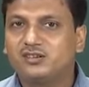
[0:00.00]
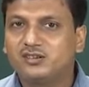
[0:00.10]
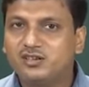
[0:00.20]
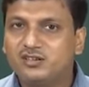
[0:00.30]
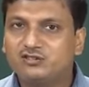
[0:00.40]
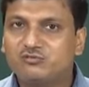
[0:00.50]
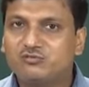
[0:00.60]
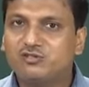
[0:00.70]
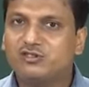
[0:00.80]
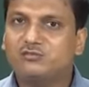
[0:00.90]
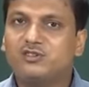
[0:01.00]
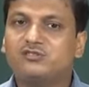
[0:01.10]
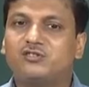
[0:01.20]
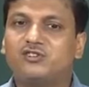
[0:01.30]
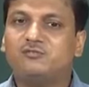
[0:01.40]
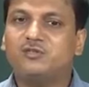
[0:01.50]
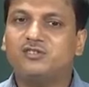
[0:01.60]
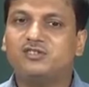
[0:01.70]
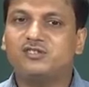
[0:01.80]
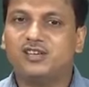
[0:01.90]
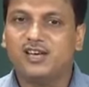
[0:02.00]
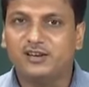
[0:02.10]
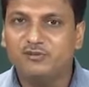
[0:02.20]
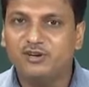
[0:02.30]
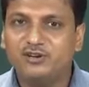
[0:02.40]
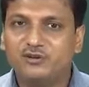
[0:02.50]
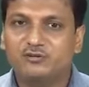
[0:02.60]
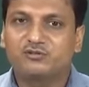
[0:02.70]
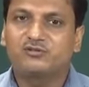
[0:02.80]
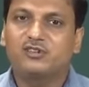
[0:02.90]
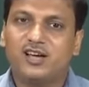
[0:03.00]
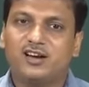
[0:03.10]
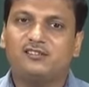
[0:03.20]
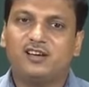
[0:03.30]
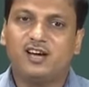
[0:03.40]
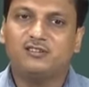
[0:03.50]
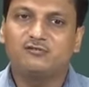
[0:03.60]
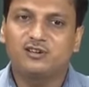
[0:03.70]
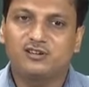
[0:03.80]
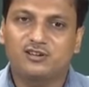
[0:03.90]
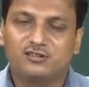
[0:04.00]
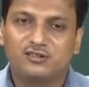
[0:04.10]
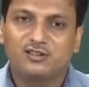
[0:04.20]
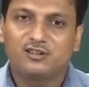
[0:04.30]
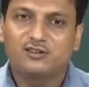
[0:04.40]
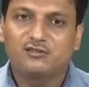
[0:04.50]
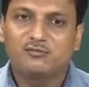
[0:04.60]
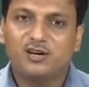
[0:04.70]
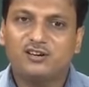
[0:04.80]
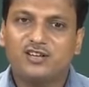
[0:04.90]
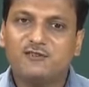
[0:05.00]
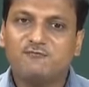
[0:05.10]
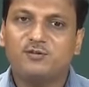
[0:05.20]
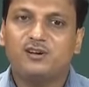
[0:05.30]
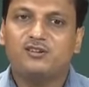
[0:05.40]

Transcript: redistribution of the solid phases can be reduced at high cooling rate. But if